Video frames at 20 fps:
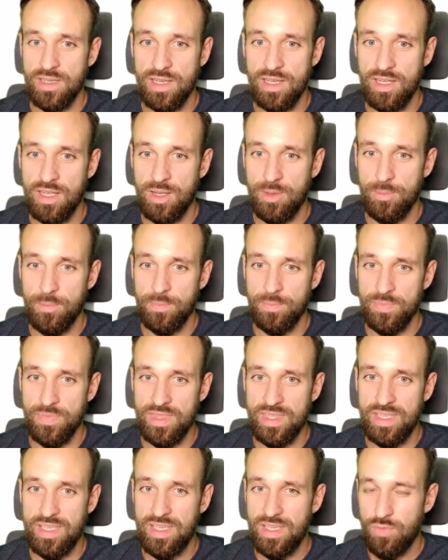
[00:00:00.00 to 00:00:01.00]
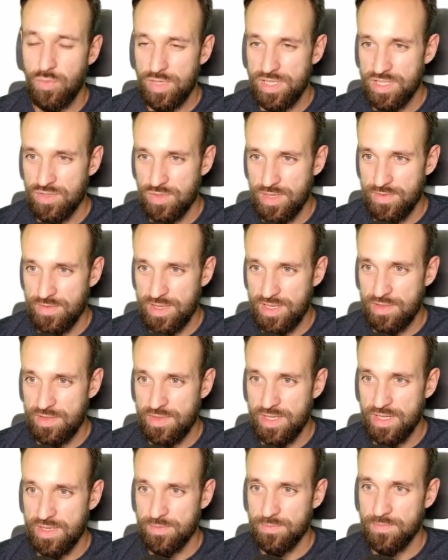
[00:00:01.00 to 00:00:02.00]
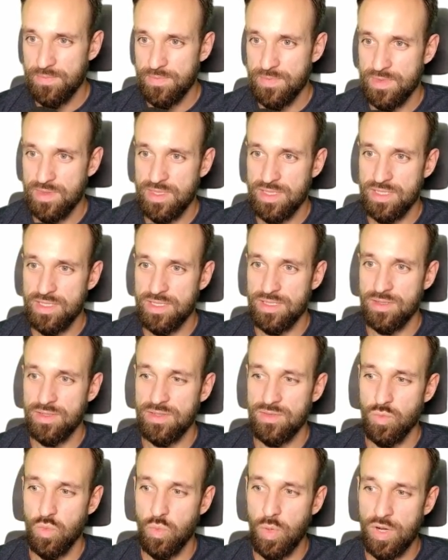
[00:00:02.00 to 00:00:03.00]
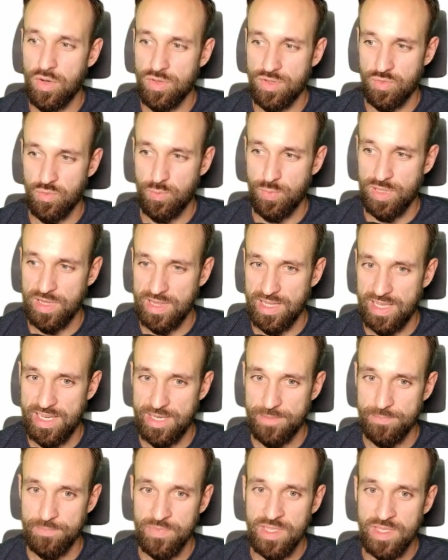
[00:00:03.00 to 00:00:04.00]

If we don't have anything, this won't play.